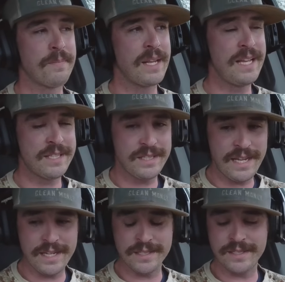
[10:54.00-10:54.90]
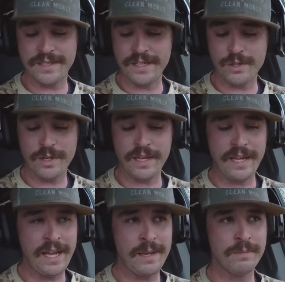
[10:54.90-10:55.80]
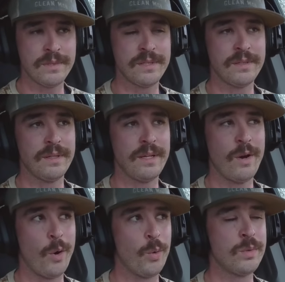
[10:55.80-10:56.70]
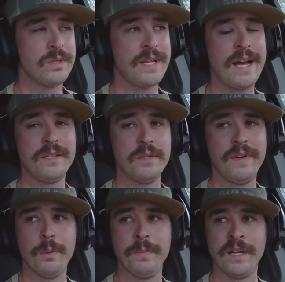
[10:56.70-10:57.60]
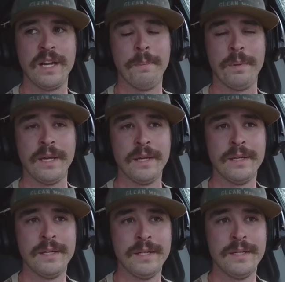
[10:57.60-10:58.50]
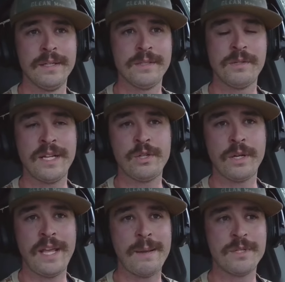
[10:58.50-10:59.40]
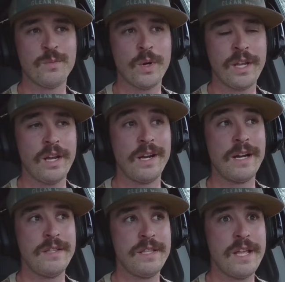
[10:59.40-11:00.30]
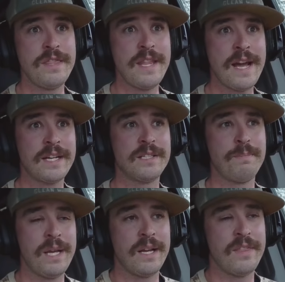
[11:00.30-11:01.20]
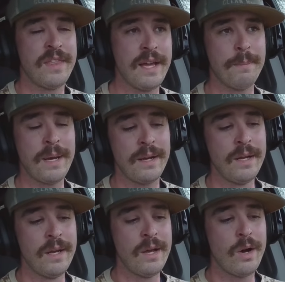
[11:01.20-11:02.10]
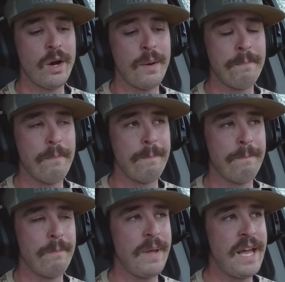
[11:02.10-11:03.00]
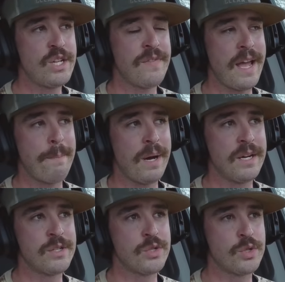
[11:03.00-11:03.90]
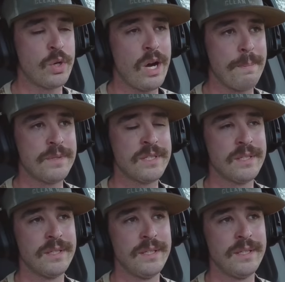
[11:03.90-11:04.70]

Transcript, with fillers: it says Century Games owns that development company. So Century Games is working on the next big thing, man. Age of Empires drops